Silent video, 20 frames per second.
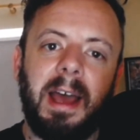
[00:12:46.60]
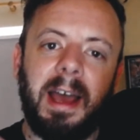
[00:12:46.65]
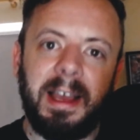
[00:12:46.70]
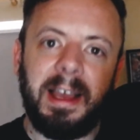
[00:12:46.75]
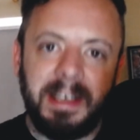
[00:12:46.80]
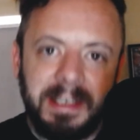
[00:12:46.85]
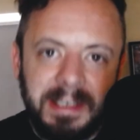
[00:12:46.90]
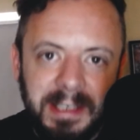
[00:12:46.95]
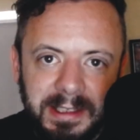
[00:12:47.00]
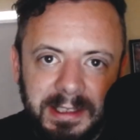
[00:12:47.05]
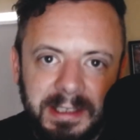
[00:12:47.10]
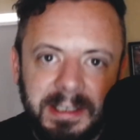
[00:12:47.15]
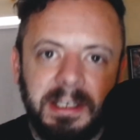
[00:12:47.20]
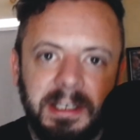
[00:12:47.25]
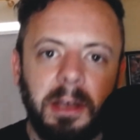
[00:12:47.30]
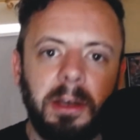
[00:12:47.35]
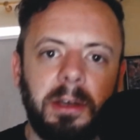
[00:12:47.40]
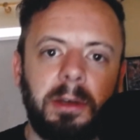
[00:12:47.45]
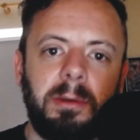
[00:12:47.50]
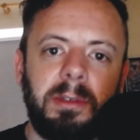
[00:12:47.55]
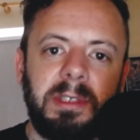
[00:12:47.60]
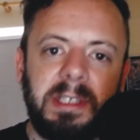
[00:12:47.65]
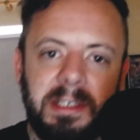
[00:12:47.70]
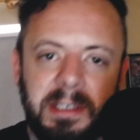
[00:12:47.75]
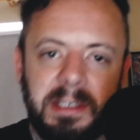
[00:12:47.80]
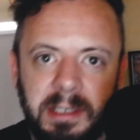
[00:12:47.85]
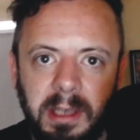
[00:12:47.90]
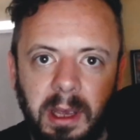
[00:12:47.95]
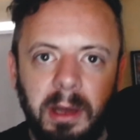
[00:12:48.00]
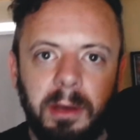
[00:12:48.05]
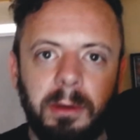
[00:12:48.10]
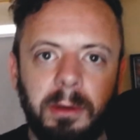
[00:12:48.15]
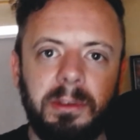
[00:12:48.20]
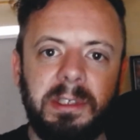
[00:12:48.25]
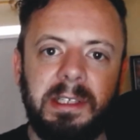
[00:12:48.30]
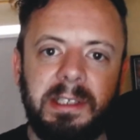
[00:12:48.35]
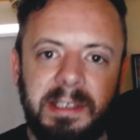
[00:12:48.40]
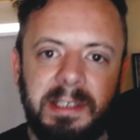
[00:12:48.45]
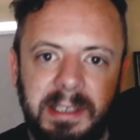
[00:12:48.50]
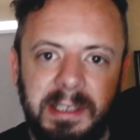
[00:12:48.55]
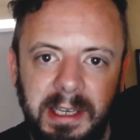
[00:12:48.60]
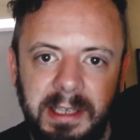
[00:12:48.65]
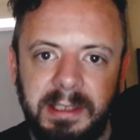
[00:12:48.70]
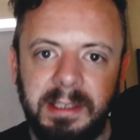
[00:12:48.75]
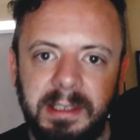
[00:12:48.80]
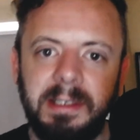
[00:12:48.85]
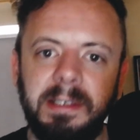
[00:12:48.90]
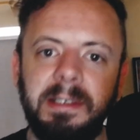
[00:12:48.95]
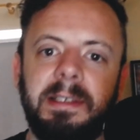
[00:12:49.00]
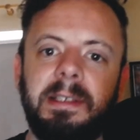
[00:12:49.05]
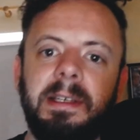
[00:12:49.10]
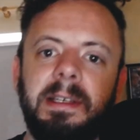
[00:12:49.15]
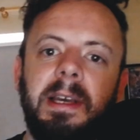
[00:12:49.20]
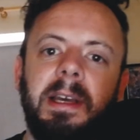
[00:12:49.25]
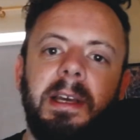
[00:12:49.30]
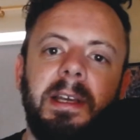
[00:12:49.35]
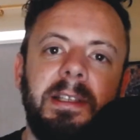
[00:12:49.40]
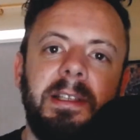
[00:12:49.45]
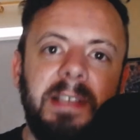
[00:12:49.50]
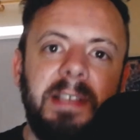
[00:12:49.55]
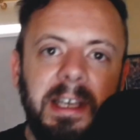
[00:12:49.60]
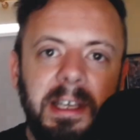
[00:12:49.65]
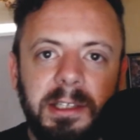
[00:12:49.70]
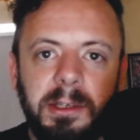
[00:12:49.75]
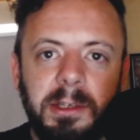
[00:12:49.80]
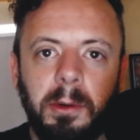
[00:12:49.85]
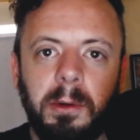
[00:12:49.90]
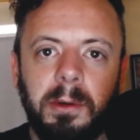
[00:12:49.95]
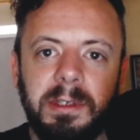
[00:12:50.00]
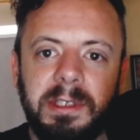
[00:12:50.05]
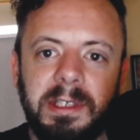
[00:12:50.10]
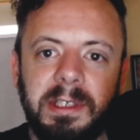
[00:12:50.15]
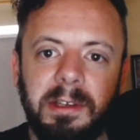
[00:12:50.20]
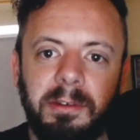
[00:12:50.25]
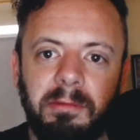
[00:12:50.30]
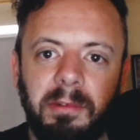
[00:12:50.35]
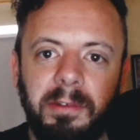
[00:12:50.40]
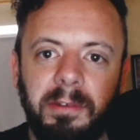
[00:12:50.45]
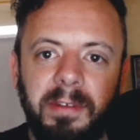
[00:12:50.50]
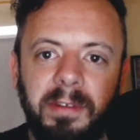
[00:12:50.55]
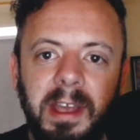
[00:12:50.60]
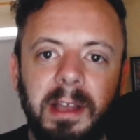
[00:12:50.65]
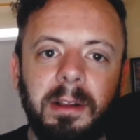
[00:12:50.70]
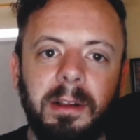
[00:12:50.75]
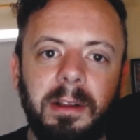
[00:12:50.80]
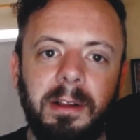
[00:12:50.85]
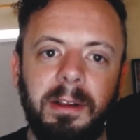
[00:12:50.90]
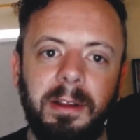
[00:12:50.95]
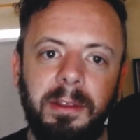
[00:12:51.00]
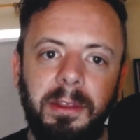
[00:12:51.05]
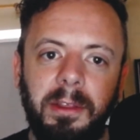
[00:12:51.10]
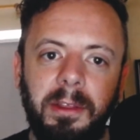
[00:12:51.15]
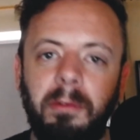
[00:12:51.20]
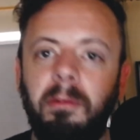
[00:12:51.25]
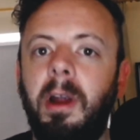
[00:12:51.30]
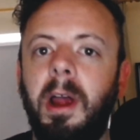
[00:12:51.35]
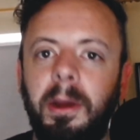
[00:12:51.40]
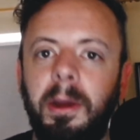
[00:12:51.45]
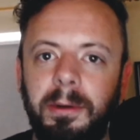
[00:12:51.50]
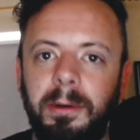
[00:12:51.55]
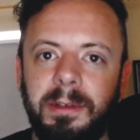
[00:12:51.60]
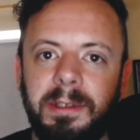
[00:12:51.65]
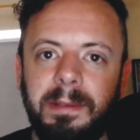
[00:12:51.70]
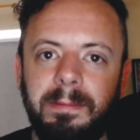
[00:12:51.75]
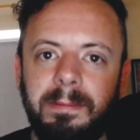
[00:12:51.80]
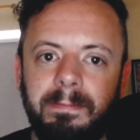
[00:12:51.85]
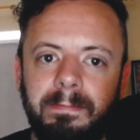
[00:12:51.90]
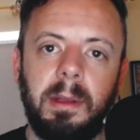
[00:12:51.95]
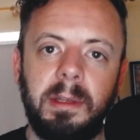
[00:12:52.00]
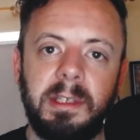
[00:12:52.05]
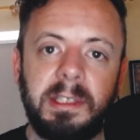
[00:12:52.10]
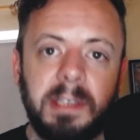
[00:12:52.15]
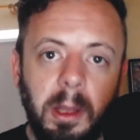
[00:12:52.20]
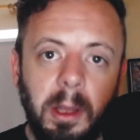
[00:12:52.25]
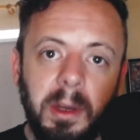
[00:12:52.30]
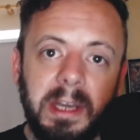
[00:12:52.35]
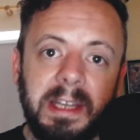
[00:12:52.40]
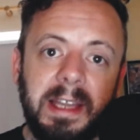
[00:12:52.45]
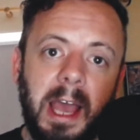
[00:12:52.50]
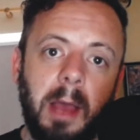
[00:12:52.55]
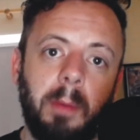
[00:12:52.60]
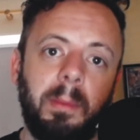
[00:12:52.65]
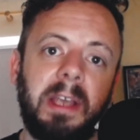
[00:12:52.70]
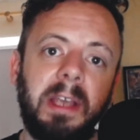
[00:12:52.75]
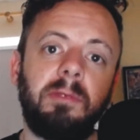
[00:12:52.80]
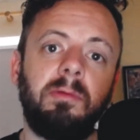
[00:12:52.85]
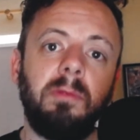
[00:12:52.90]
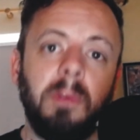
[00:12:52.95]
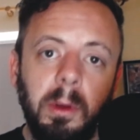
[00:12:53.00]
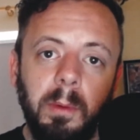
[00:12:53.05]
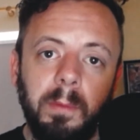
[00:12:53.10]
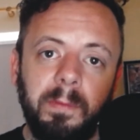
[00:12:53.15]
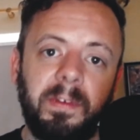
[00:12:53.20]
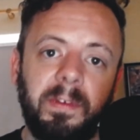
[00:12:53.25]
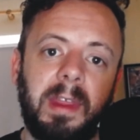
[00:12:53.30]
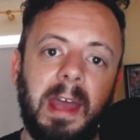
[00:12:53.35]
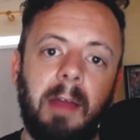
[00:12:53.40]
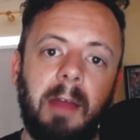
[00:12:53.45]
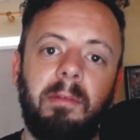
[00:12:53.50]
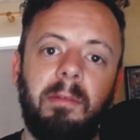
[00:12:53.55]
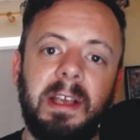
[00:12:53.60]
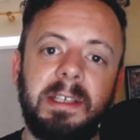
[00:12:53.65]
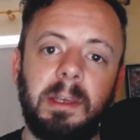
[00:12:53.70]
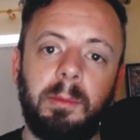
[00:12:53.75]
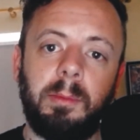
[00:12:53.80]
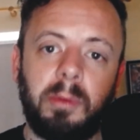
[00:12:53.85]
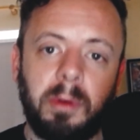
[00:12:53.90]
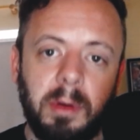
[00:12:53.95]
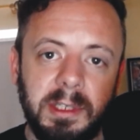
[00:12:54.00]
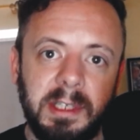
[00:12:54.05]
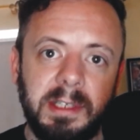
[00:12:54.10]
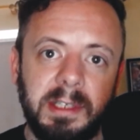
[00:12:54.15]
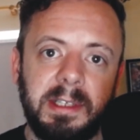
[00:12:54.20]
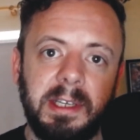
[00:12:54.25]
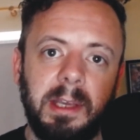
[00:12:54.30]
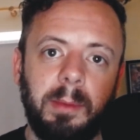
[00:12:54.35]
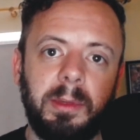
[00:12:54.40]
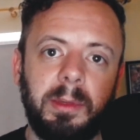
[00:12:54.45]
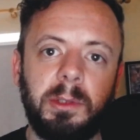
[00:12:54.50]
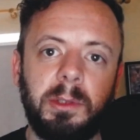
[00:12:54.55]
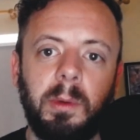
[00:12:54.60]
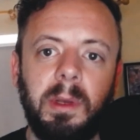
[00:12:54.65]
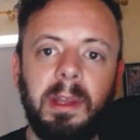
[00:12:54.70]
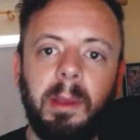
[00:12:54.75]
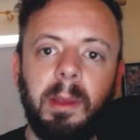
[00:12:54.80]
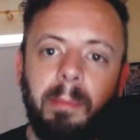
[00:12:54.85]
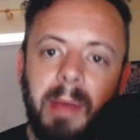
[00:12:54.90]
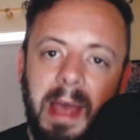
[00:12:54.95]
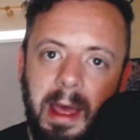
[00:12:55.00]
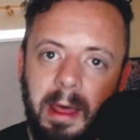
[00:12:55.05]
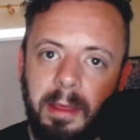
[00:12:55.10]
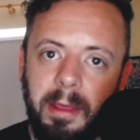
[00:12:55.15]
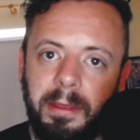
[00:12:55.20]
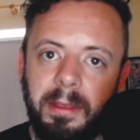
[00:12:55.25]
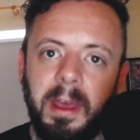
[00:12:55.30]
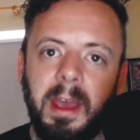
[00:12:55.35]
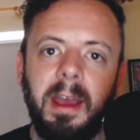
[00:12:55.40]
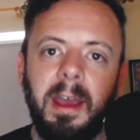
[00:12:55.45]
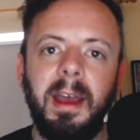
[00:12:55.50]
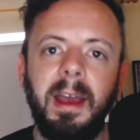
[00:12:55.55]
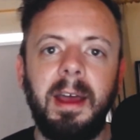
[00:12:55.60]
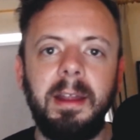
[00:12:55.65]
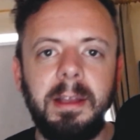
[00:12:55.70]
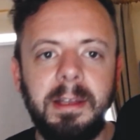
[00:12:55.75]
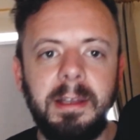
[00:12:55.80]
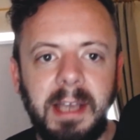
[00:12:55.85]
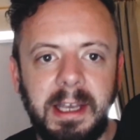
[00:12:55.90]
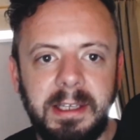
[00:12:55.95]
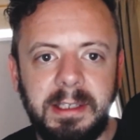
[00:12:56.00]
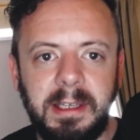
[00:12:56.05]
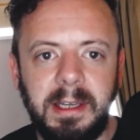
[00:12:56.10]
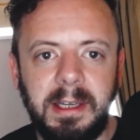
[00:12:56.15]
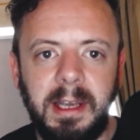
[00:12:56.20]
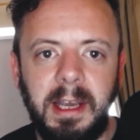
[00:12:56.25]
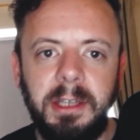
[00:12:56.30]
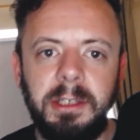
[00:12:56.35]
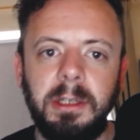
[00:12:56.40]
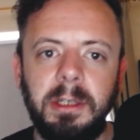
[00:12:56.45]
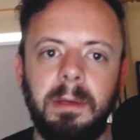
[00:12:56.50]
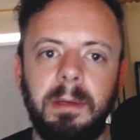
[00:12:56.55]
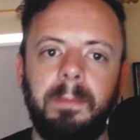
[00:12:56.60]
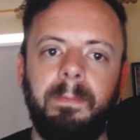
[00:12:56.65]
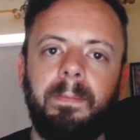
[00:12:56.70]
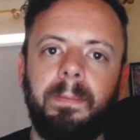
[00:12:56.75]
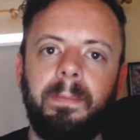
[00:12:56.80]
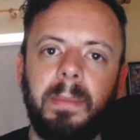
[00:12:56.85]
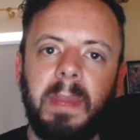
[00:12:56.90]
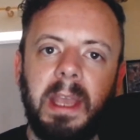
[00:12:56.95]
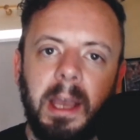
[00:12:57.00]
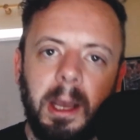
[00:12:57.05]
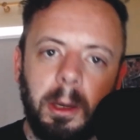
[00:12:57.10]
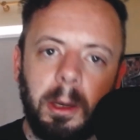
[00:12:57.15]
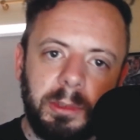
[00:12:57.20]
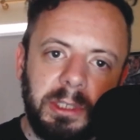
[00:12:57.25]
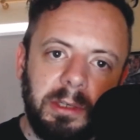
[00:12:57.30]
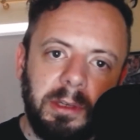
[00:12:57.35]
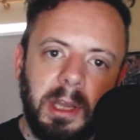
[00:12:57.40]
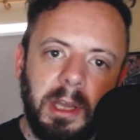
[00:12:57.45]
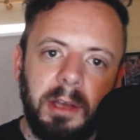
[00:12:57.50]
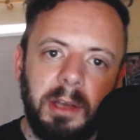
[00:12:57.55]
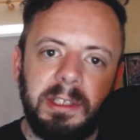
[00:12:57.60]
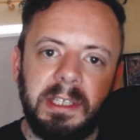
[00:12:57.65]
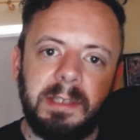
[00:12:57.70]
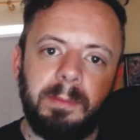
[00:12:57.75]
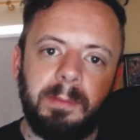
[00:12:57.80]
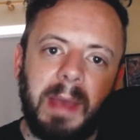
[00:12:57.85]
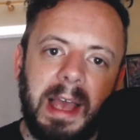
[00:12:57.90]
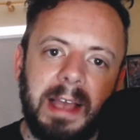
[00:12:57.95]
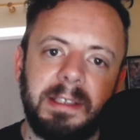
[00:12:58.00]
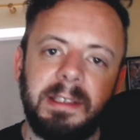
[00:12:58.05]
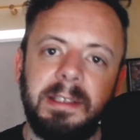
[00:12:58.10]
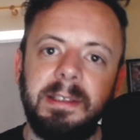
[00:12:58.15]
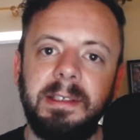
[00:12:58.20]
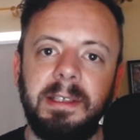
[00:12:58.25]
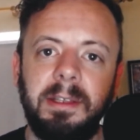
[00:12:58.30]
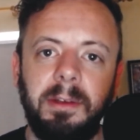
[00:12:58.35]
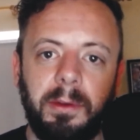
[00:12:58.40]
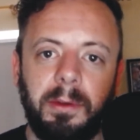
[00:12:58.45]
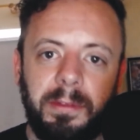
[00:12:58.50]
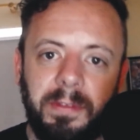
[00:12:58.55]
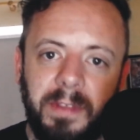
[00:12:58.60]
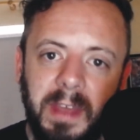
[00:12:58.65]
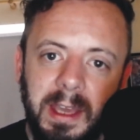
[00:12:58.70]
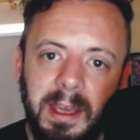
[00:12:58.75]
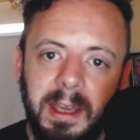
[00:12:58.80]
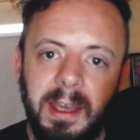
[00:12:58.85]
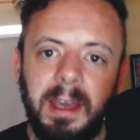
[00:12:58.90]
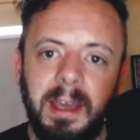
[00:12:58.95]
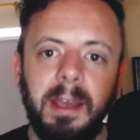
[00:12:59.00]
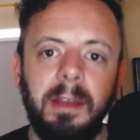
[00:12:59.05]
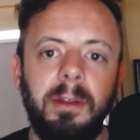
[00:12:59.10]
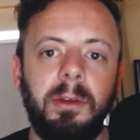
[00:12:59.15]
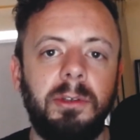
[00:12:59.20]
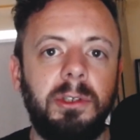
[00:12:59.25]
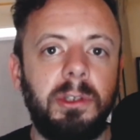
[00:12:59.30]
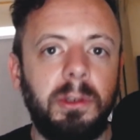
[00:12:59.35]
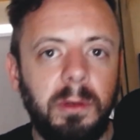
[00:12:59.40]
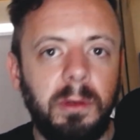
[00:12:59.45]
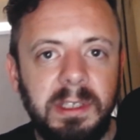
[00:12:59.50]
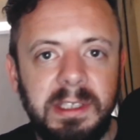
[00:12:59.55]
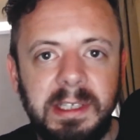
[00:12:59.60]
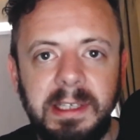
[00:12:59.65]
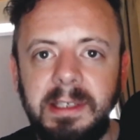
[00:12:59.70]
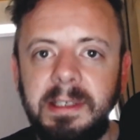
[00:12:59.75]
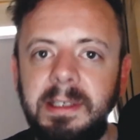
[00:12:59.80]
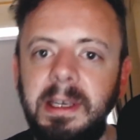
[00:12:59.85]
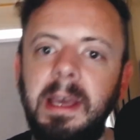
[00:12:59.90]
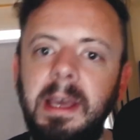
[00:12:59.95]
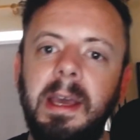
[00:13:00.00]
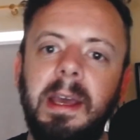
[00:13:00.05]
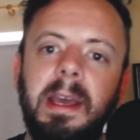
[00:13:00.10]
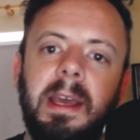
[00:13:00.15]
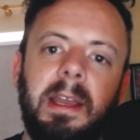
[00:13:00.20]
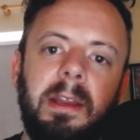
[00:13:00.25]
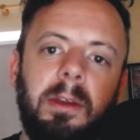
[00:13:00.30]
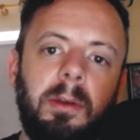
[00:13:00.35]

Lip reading: It's in circles, in cycles, in seasons, detours that reveal the road. And slowing down makes room for that reciprocity between the path and the destination. It helps you notice patterns in your thinking, in your choices, in